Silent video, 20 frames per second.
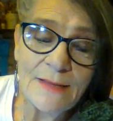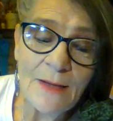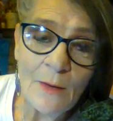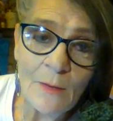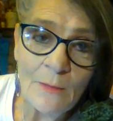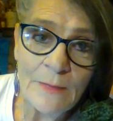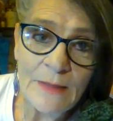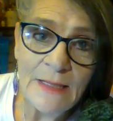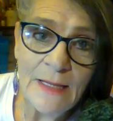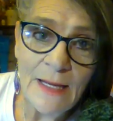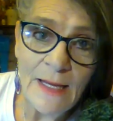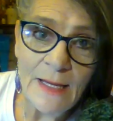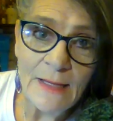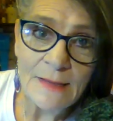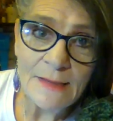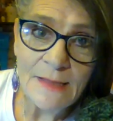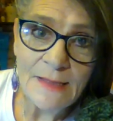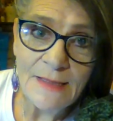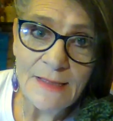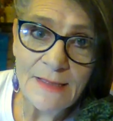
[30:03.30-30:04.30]
don't be
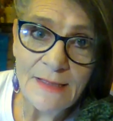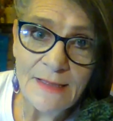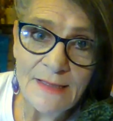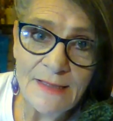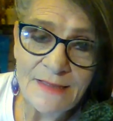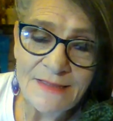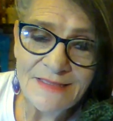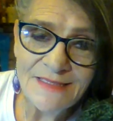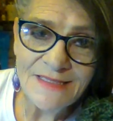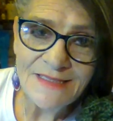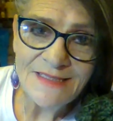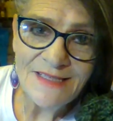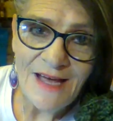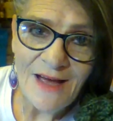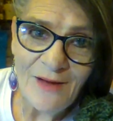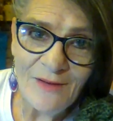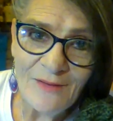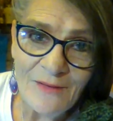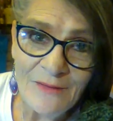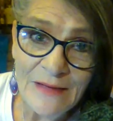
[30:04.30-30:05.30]
ugly. See
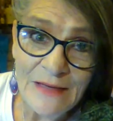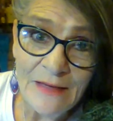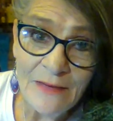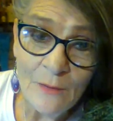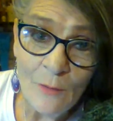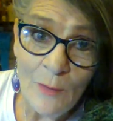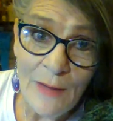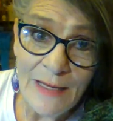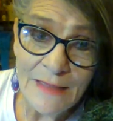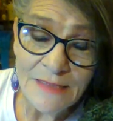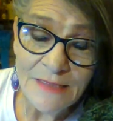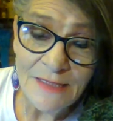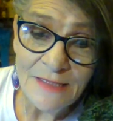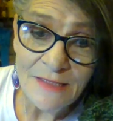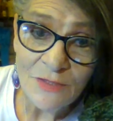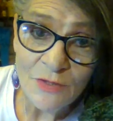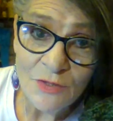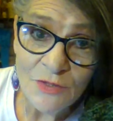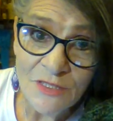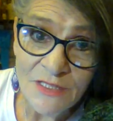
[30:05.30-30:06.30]
y'all in the
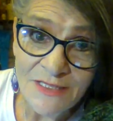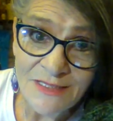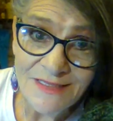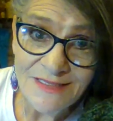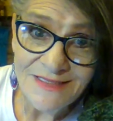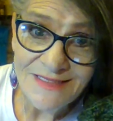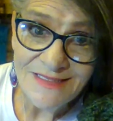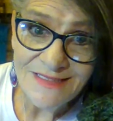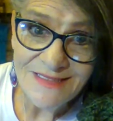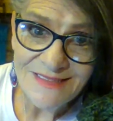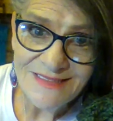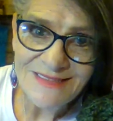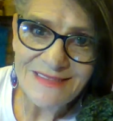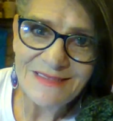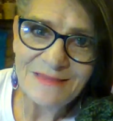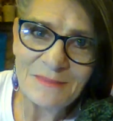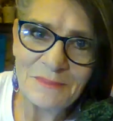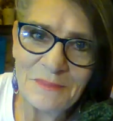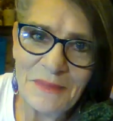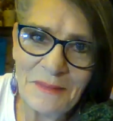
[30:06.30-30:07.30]
YT streets.
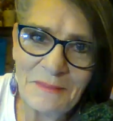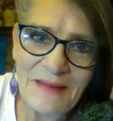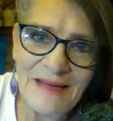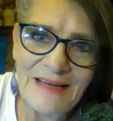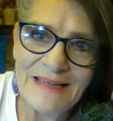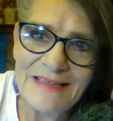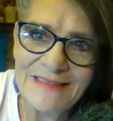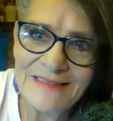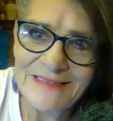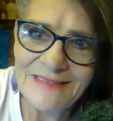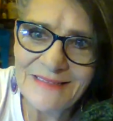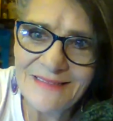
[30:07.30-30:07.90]
Bye-bye.